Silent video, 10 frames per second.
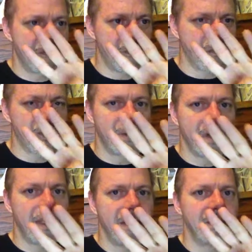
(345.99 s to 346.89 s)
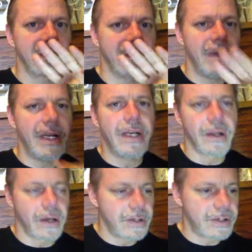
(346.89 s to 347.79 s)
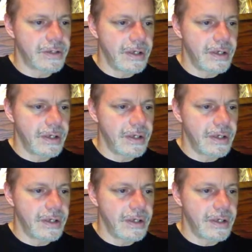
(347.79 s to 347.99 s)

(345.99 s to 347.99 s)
Fourth one is Commedia dell'arte.